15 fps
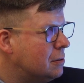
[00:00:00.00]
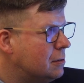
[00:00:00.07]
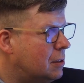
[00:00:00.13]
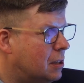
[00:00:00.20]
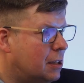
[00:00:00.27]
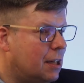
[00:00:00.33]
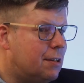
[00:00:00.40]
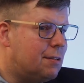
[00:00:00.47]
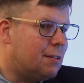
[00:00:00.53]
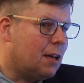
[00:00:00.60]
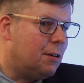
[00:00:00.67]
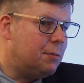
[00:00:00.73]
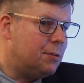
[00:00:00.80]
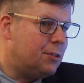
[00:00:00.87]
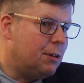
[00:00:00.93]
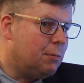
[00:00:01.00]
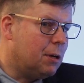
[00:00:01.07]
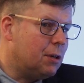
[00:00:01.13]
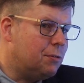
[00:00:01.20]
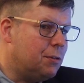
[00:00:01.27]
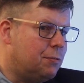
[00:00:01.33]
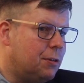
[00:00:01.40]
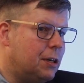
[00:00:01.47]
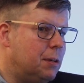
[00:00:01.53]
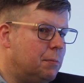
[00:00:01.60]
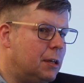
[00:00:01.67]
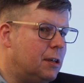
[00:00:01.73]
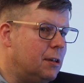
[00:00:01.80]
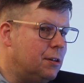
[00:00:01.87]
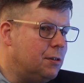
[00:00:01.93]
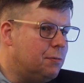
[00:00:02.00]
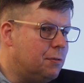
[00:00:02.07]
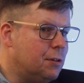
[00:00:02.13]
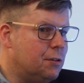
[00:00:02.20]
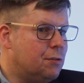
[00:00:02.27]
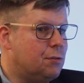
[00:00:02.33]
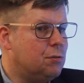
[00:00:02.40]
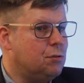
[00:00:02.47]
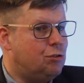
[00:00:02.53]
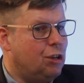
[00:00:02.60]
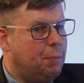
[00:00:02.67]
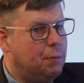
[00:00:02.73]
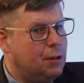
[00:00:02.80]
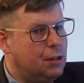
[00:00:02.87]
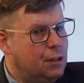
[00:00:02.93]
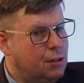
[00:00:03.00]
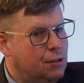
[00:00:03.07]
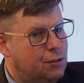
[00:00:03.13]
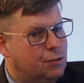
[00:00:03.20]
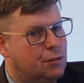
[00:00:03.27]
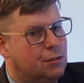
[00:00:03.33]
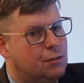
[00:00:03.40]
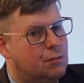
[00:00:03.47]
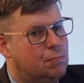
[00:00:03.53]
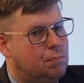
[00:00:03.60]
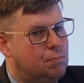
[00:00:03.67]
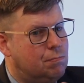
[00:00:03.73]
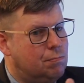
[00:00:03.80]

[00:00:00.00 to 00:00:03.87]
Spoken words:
And that's, I would say, one of the fundamental difference to Japanese and